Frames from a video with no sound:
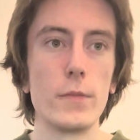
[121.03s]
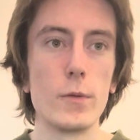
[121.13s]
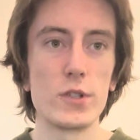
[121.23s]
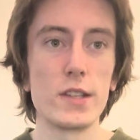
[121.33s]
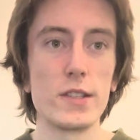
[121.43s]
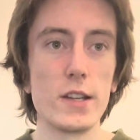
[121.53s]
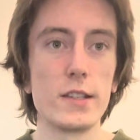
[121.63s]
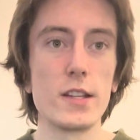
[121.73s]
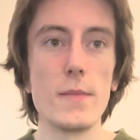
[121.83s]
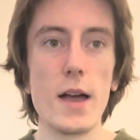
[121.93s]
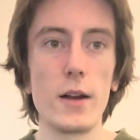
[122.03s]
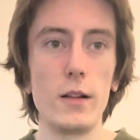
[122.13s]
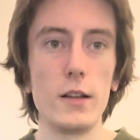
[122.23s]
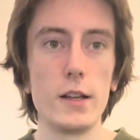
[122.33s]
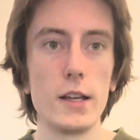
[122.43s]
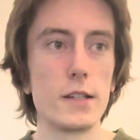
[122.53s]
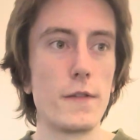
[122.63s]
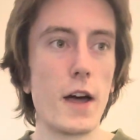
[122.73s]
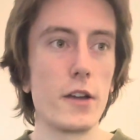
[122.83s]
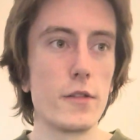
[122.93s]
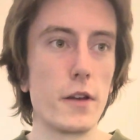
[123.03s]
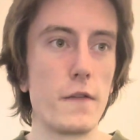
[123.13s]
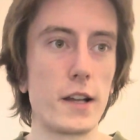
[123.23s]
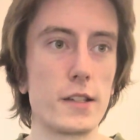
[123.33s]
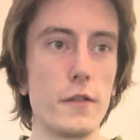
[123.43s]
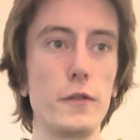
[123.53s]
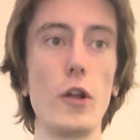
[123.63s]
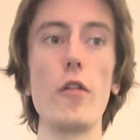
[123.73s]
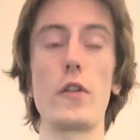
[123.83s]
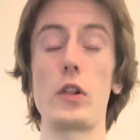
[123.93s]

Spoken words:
Resistance in a metal is a value that affects the flow of